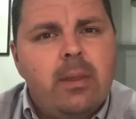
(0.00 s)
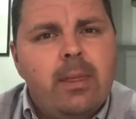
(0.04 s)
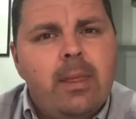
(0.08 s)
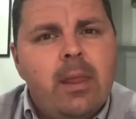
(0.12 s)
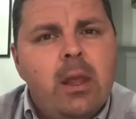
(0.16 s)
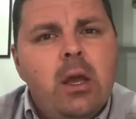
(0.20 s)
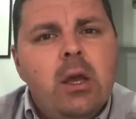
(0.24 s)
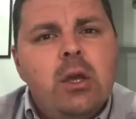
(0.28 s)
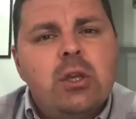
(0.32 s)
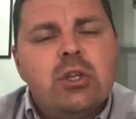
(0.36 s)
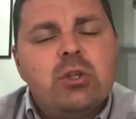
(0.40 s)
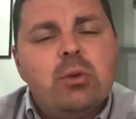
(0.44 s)

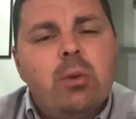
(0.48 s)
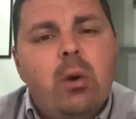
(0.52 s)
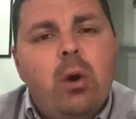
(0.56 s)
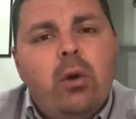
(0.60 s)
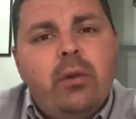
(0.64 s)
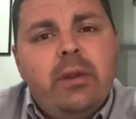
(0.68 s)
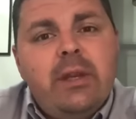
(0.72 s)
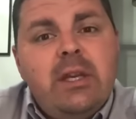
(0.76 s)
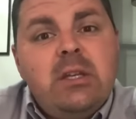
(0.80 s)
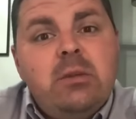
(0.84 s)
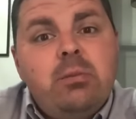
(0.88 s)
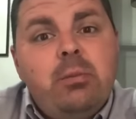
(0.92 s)
So all these
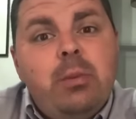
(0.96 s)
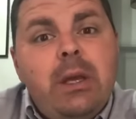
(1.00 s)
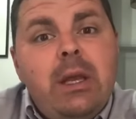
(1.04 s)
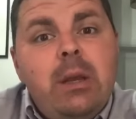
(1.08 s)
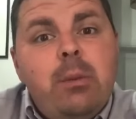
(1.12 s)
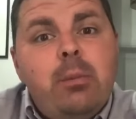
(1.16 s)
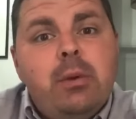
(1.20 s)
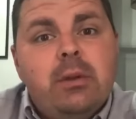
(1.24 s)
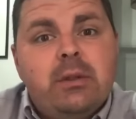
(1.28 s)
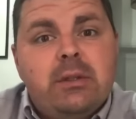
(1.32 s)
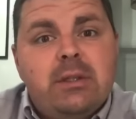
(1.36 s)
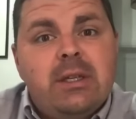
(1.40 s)
people
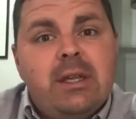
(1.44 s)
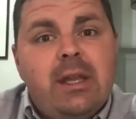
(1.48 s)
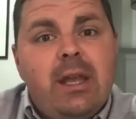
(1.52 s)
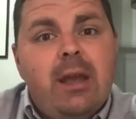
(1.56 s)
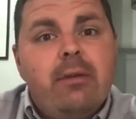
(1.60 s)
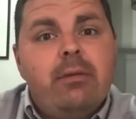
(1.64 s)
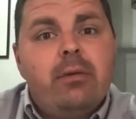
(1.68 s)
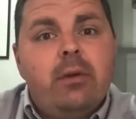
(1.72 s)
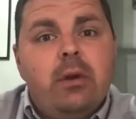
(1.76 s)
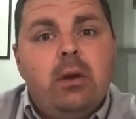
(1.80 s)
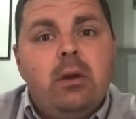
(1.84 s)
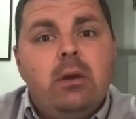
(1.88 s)

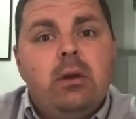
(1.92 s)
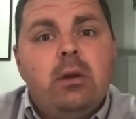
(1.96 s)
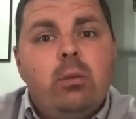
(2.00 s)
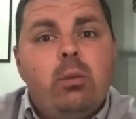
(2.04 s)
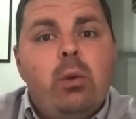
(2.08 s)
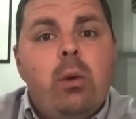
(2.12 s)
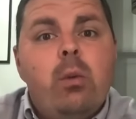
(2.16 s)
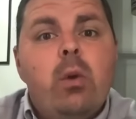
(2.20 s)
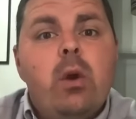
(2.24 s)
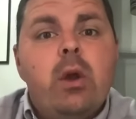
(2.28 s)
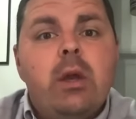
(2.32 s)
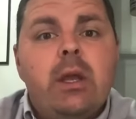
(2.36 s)
together we
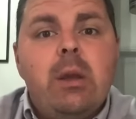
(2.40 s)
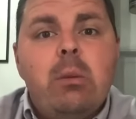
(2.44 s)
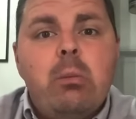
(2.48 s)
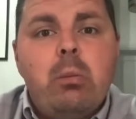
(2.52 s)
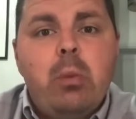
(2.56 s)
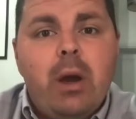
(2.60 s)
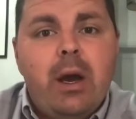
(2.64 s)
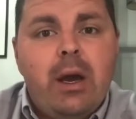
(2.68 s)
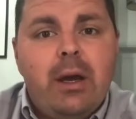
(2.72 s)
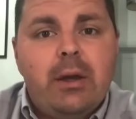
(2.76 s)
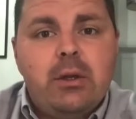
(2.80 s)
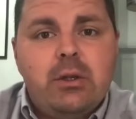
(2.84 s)
work in
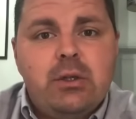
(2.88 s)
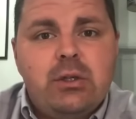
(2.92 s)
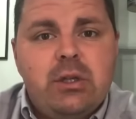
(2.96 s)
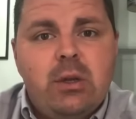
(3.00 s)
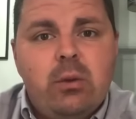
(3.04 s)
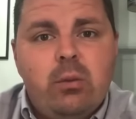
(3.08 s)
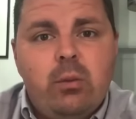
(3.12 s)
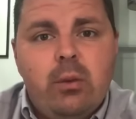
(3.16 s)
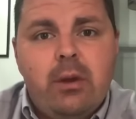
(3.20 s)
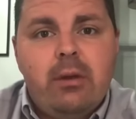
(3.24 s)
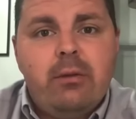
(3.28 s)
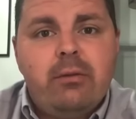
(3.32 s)
partnership
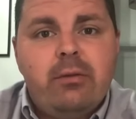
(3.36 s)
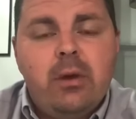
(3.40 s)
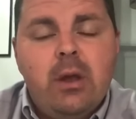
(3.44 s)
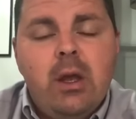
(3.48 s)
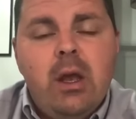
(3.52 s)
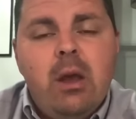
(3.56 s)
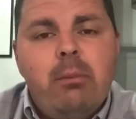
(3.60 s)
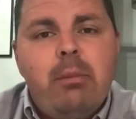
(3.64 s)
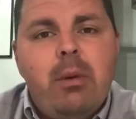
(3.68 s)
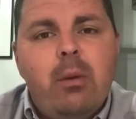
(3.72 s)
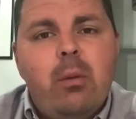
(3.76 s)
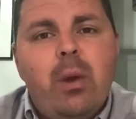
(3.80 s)
with,
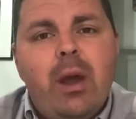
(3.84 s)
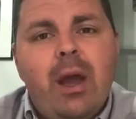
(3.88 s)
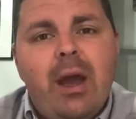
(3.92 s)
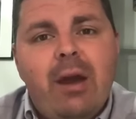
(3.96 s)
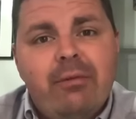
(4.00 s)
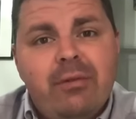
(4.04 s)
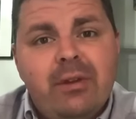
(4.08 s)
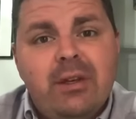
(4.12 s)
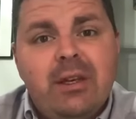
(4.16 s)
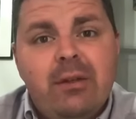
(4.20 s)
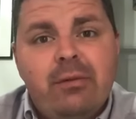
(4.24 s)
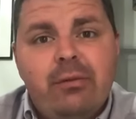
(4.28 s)
but we have a
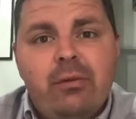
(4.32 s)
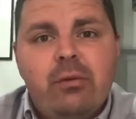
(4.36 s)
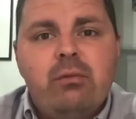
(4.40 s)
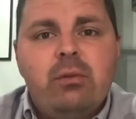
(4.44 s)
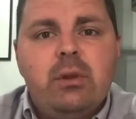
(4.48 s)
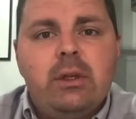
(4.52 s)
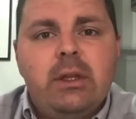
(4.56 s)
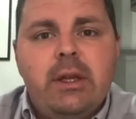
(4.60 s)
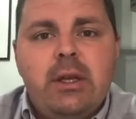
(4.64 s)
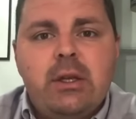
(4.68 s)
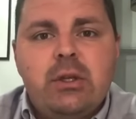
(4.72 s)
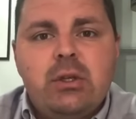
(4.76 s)
different
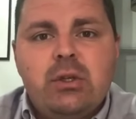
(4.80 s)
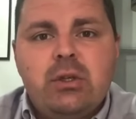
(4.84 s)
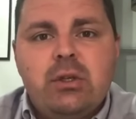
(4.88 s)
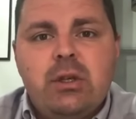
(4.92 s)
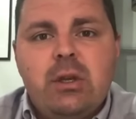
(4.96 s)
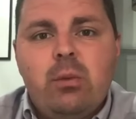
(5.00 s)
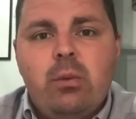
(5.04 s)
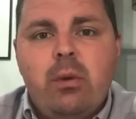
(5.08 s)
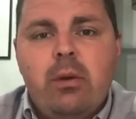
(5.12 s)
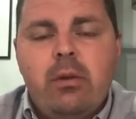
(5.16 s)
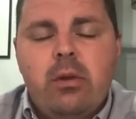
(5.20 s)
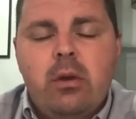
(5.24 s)
relationship
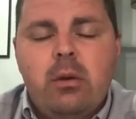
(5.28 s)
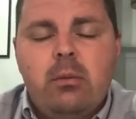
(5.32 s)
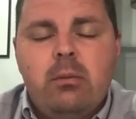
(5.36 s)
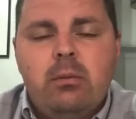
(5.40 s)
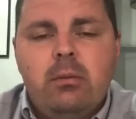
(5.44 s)
with them.